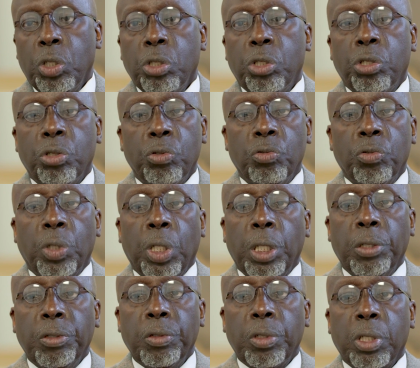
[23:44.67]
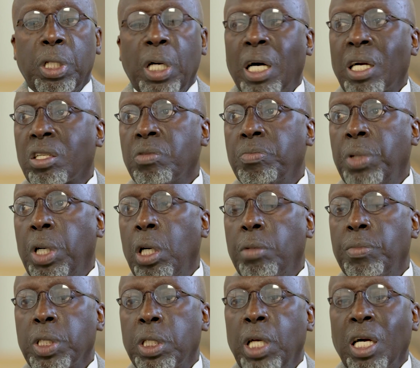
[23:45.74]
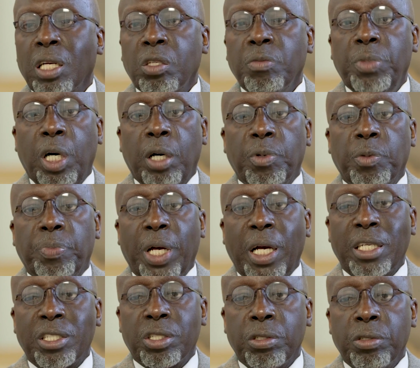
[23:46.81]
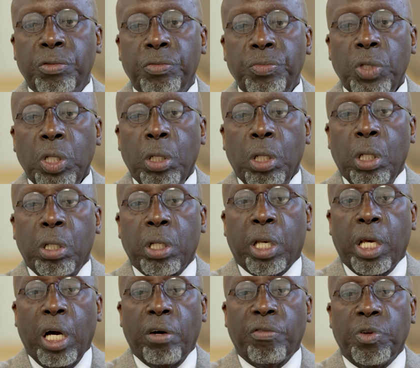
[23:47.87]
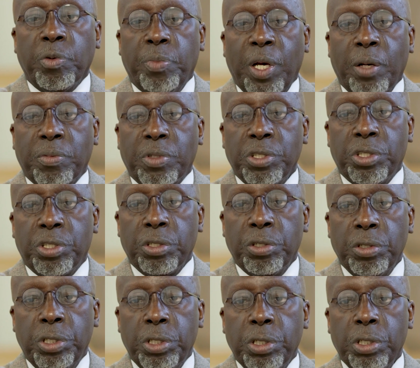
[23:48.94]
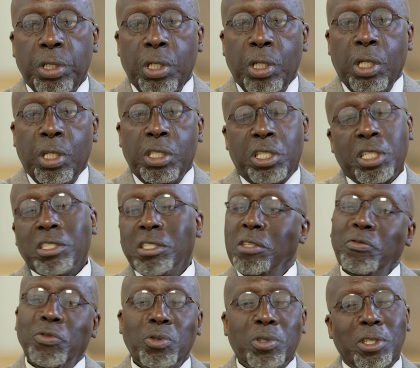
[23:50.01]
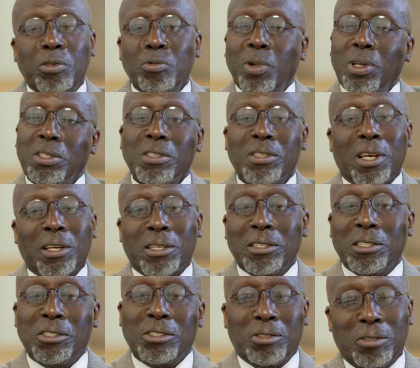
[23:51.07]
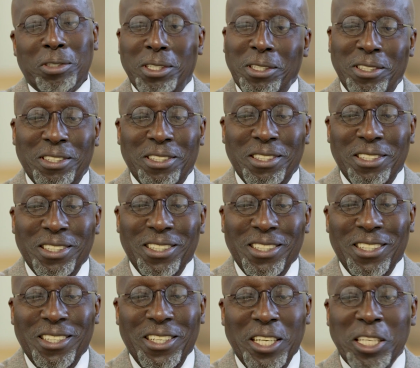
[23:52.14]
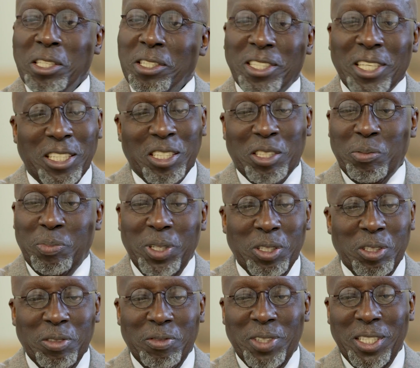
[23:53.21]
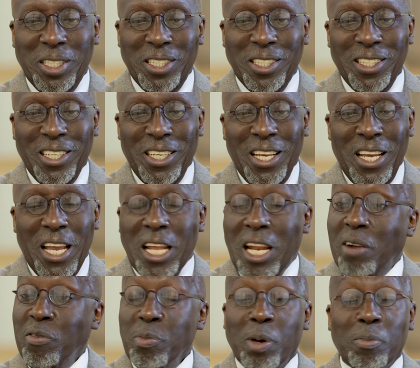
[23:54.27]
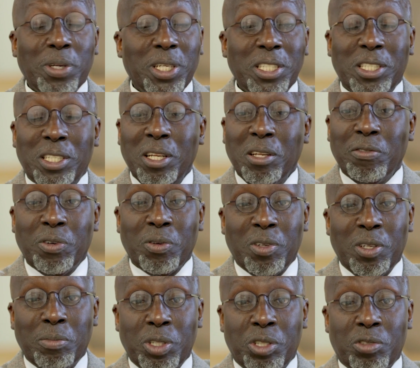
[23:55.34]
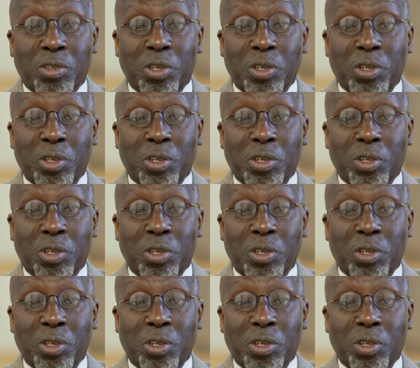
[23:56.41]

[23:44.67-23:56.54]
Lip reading: to Dr. Barber. Dr. Barber pastored the Calvary Baptist Church, 1614 West 2nd Street in Chester, Pennsylvania. And I remember his telephone number,